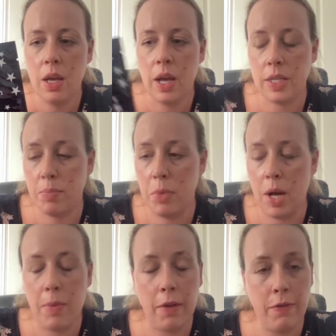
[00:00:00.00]
as a
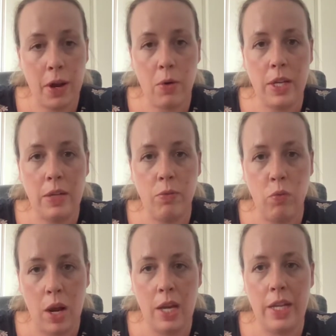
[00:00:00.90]
mum, I very
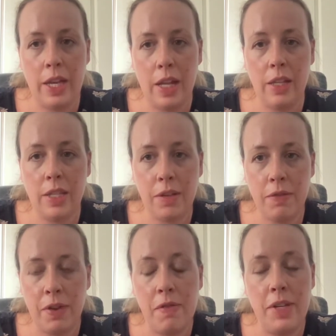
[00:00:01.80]
rarely get
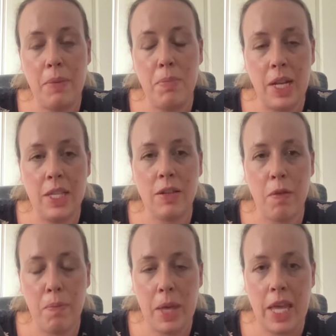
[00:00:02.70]
15 minutes
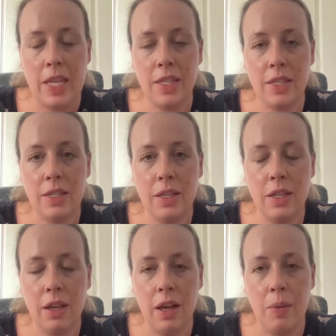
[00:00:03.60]
of peace.
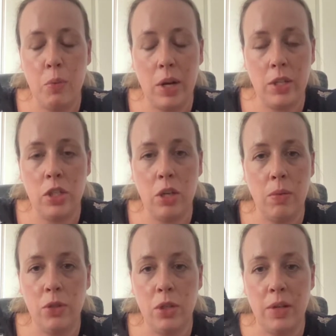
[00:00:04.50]
When I do,
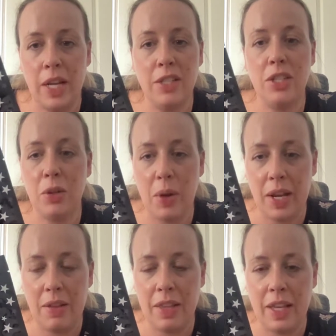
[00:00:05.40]
I'm too knackered to do
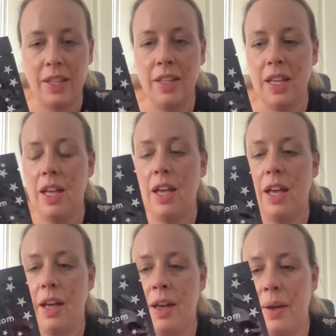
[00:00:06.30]
anything.
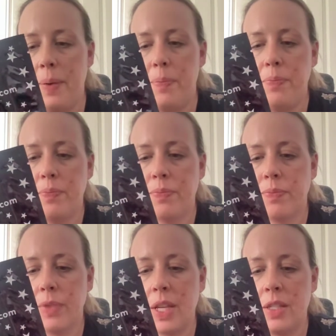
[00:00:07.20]

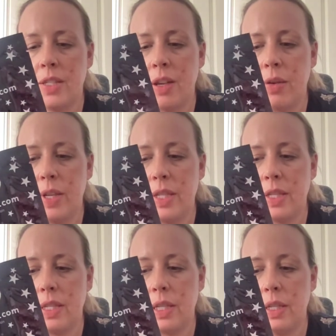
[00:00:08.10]
So
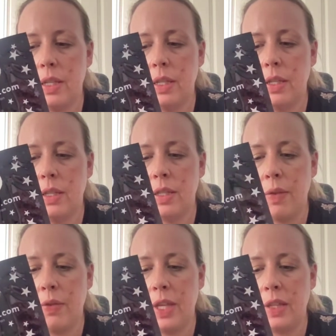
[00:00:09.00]
it's
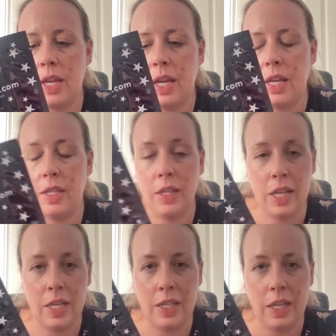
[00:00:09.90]
something that
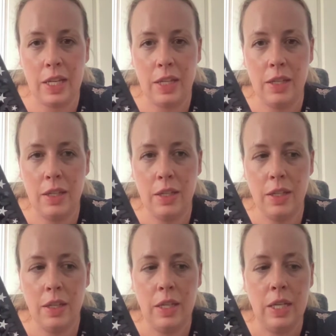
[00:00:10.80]
isn't easily...
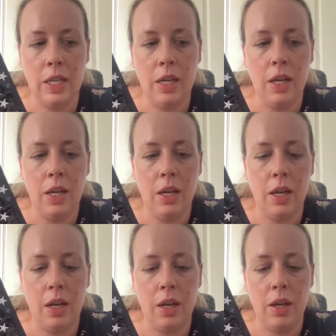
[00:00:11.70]

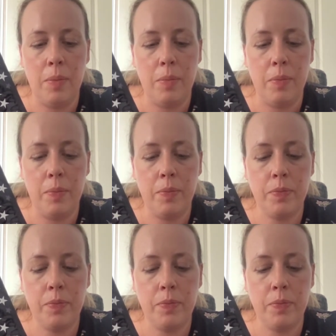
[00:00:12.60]
I'm